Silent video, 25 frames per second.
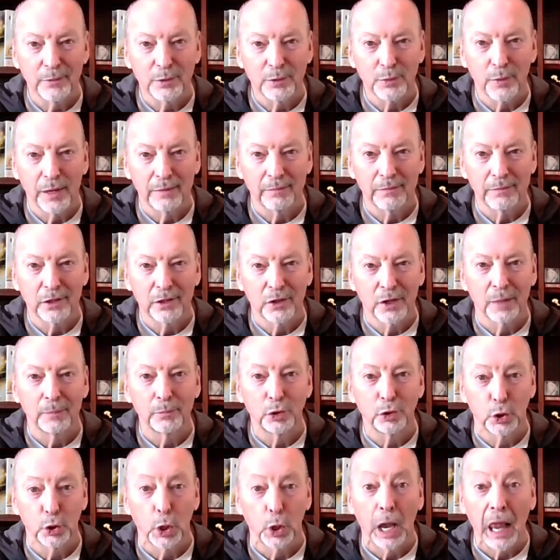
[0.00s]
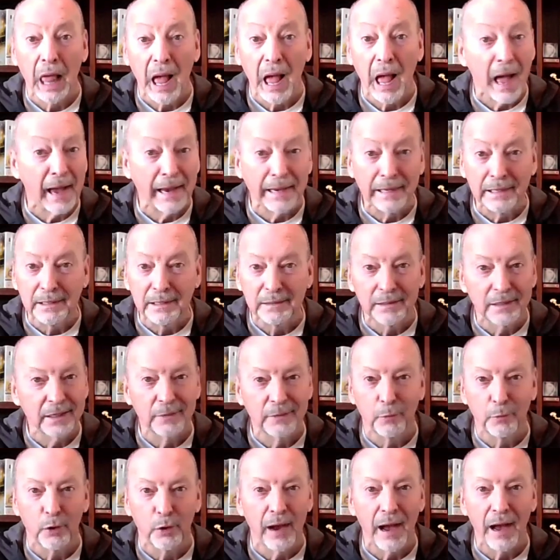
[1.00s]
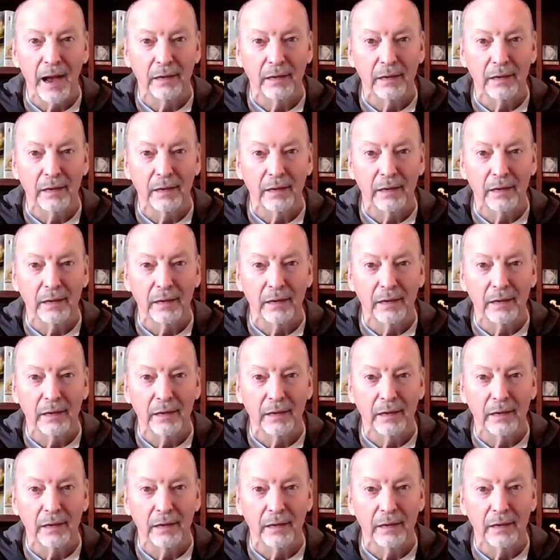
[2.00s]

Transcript: are times when come July,